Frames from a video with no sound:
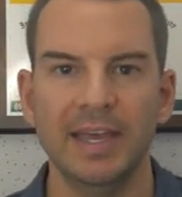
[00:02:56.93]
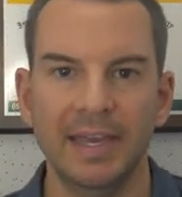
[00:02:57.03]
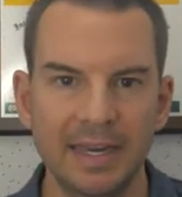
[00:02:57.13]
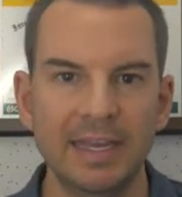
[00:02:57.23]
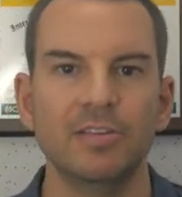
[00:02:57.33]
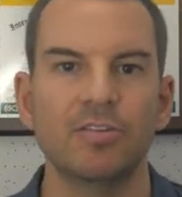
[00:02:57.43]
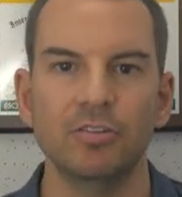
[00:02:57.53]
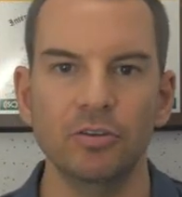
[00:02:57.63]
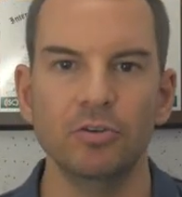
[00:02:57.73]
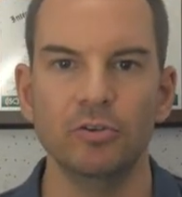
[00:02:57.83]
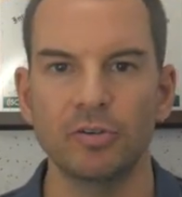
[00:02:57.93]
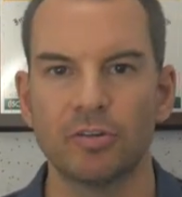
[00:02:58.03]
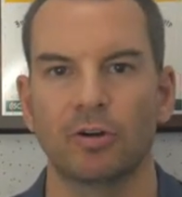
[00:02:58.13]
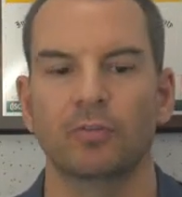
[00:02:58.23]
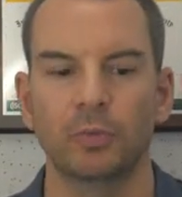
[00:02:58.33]
in each new
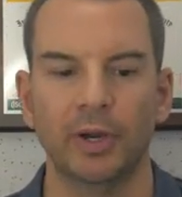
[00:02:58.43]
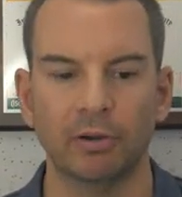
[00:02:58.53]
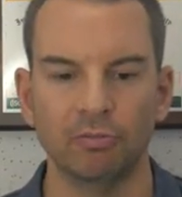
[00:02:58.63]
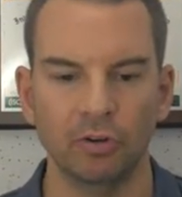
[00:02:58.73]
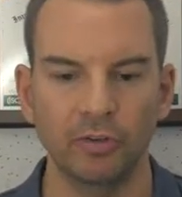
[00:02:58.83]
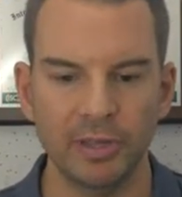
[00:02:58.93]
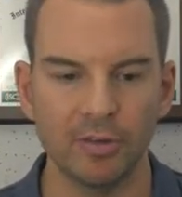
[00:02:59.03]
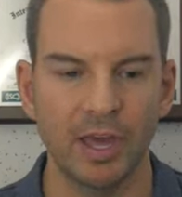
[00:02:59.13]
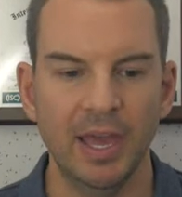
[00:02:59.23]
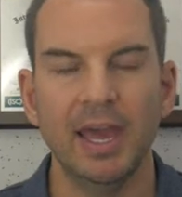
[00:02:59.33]
software release.